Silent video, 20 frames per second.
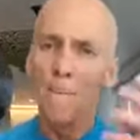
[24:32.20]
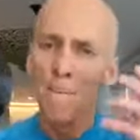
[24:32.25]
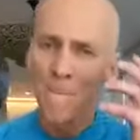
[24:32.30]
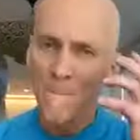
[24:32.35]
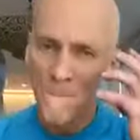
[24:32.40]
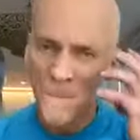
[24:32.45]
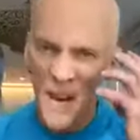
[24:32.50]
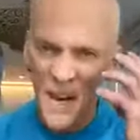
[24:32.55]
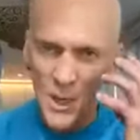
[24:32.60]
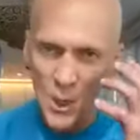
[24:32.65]

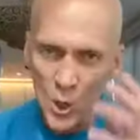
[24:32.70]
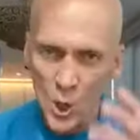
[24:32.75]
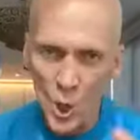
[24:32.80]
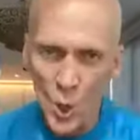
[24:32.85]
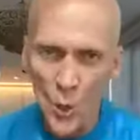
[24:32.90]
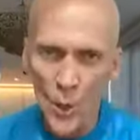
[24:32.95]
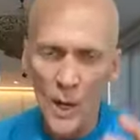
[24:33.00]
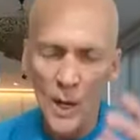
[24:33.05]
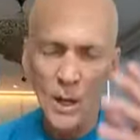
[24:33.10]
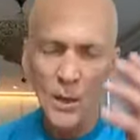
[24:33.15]
by
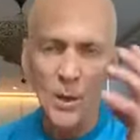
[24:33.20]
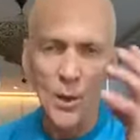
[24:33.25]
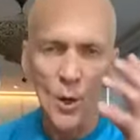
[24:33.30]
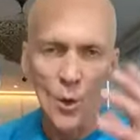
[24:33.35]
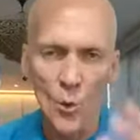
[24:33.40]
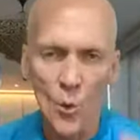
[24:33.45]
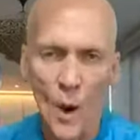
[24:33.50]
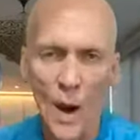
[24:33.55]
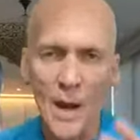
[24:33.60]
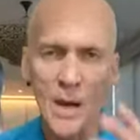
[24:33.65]
doing the
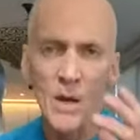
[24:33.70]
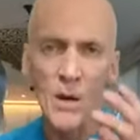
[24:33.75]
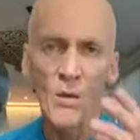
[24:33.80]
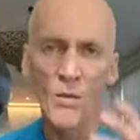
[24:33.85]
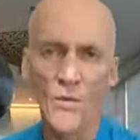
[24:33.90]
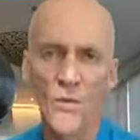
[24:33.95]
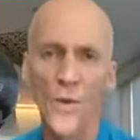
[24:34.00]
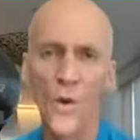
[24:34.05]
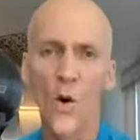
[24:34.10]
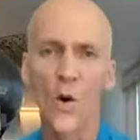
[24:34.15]
right
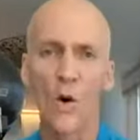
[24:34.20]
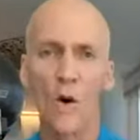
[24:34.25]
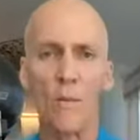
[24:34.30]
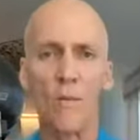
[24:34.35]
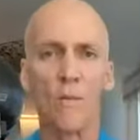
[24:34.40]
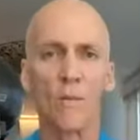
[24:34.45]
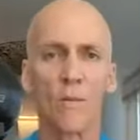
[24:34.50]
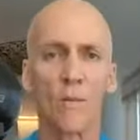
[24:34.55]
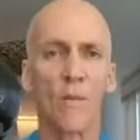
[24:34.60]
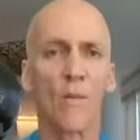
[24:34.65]
form?
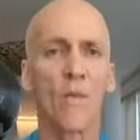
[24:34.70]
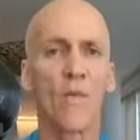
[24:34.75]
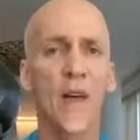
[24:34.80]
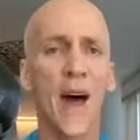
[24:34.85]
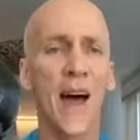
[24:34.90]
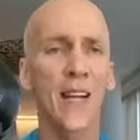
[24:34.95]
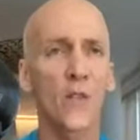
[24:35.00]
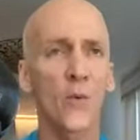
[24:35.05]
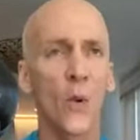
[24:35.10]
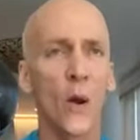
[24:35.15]

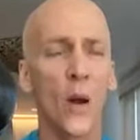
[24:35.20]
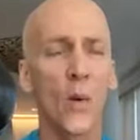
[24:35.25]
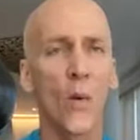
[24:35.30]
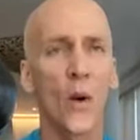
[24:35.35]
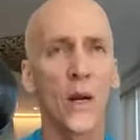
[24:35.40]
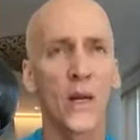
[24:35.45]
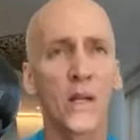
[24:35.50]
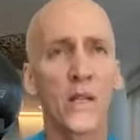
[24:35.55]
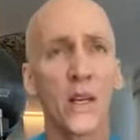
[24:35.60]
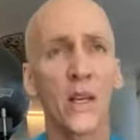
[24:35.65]
That's what I
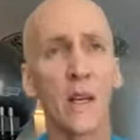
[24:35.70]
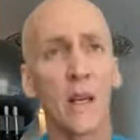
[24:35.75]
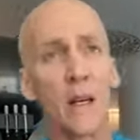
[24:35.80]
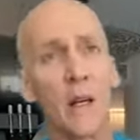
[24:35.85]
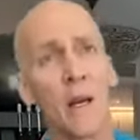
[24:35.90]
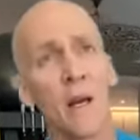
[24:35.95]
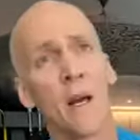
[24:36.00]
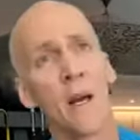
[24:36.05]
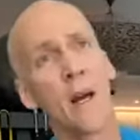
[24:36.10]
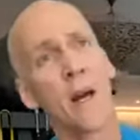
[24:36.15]
want to see.
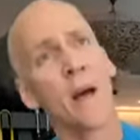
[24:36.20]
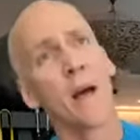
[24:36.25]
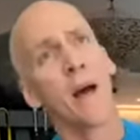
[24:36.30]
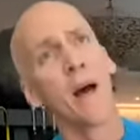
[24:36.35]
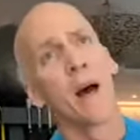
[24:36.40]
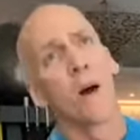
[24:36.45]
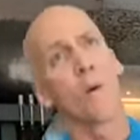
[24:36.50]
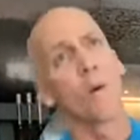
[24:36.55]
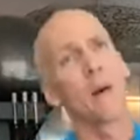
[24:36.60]
I want